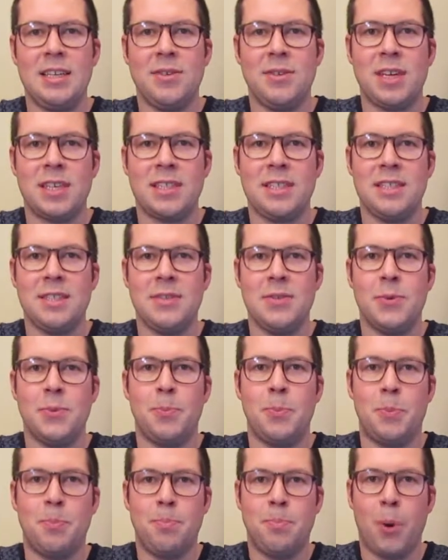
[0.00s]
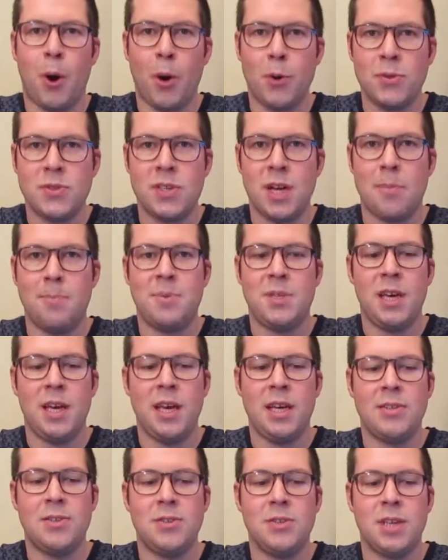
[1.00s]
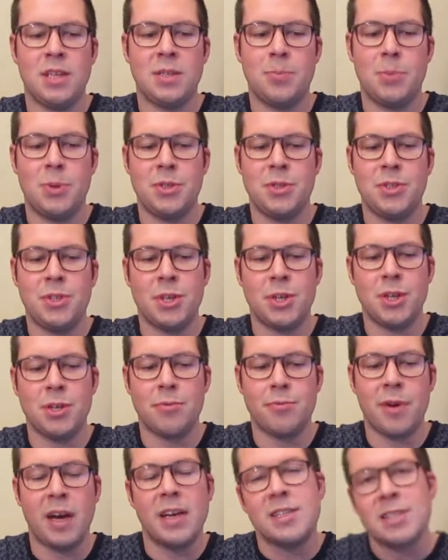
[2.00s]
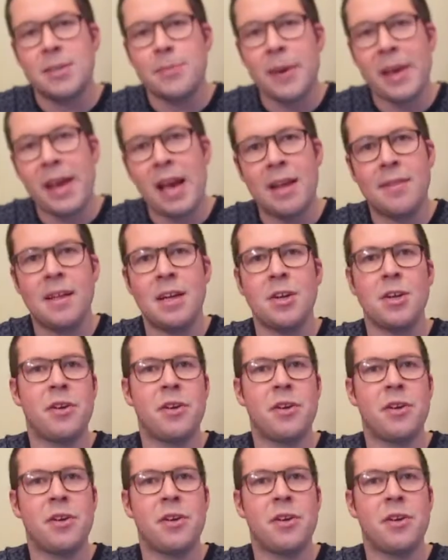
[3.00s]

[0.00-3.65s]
you get to post updates. You get to put your resume on there.